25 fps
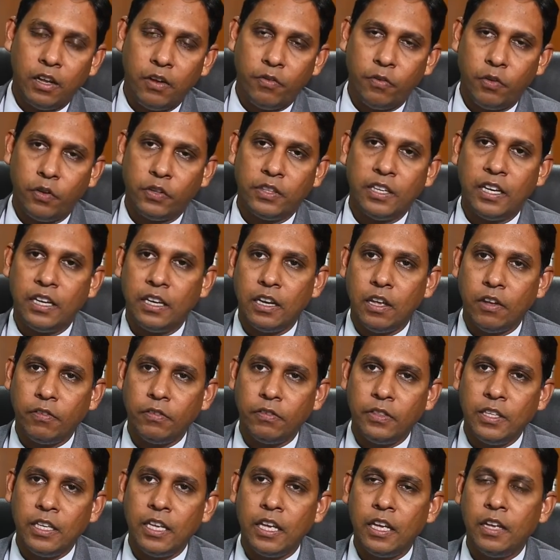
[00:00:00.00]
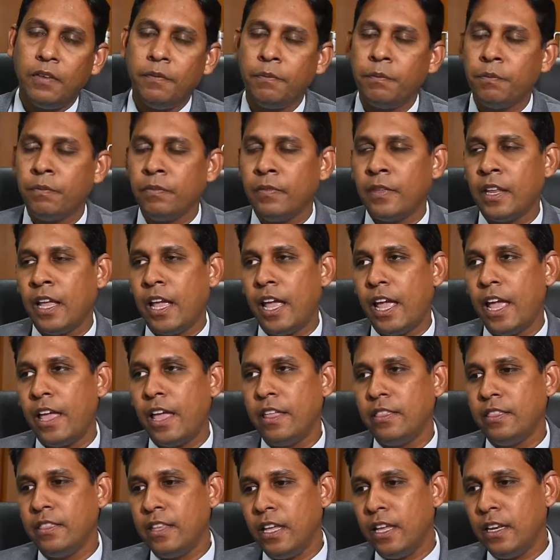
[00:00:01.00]
for the end of the year.
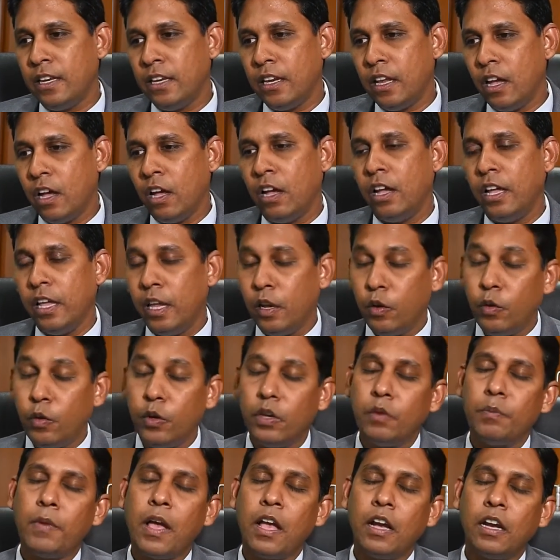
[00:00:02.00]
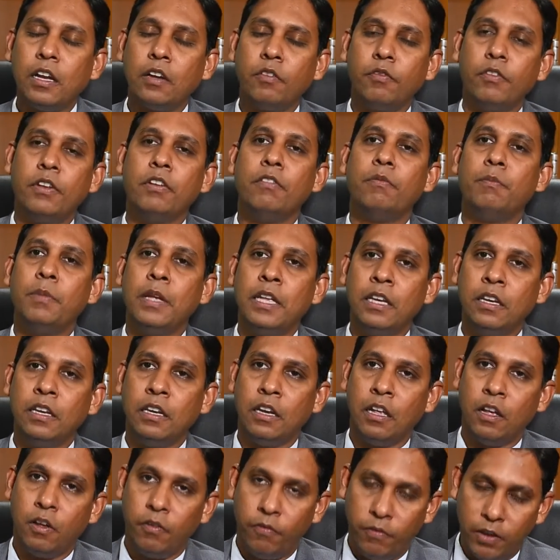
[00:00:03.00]
And then equity market, we've been
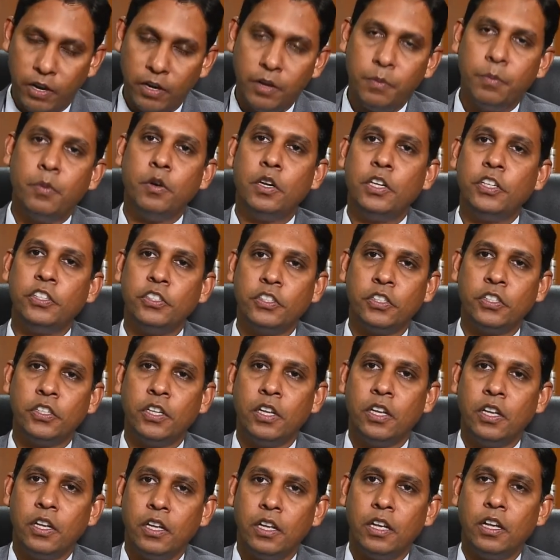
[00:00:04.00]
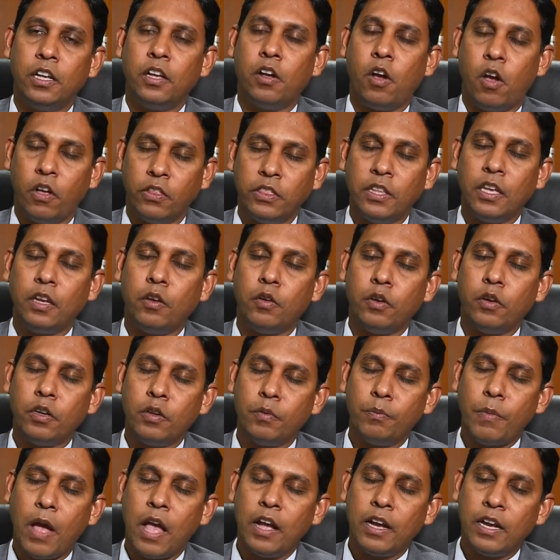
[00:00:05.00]
very bullish on the equity
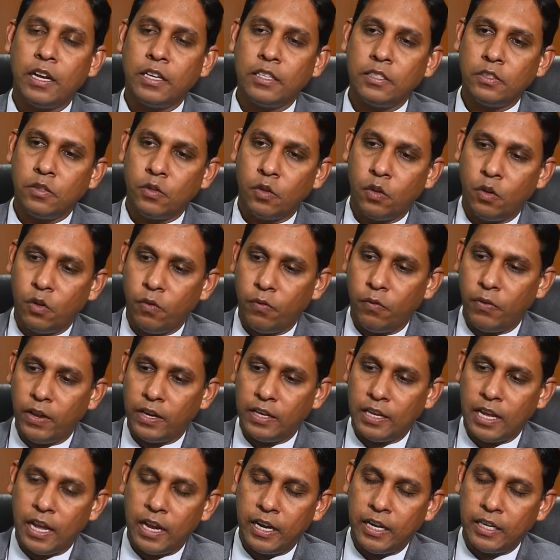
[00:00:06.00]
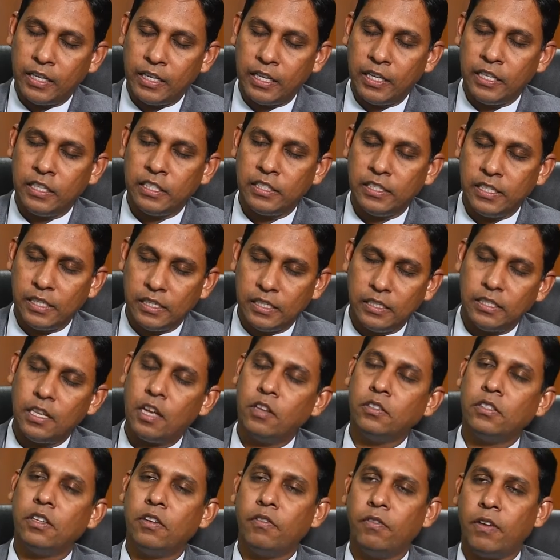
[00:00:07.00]
market, so we're targeting
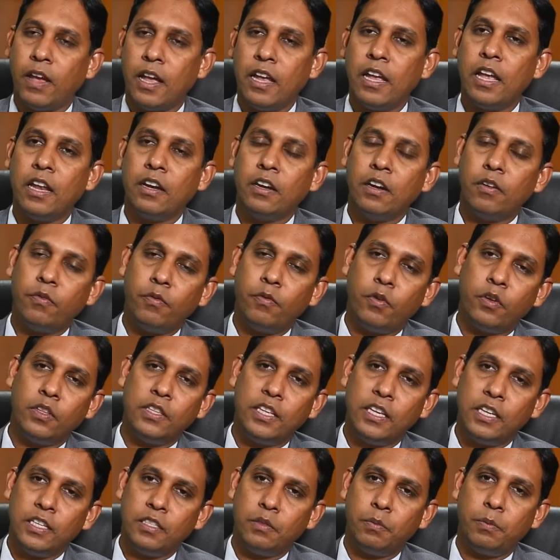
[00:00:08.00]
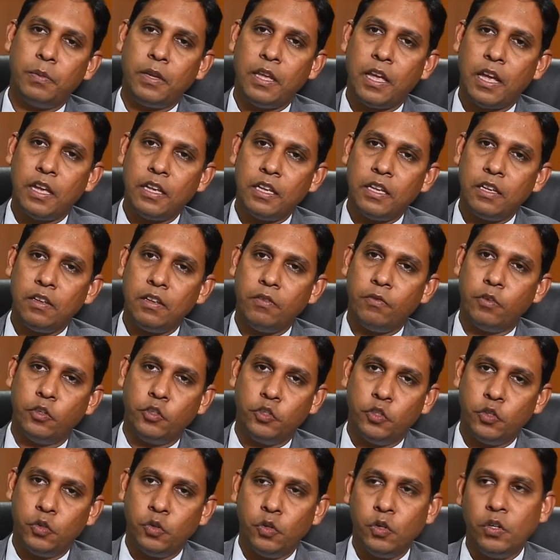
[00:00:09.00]
6,500 for the SPI for
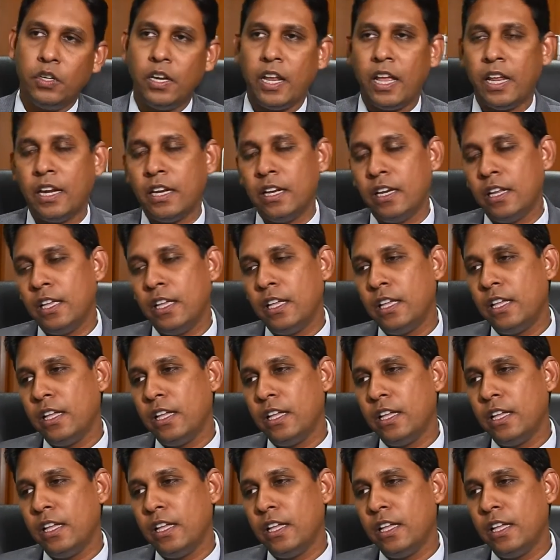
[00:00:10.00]
June, and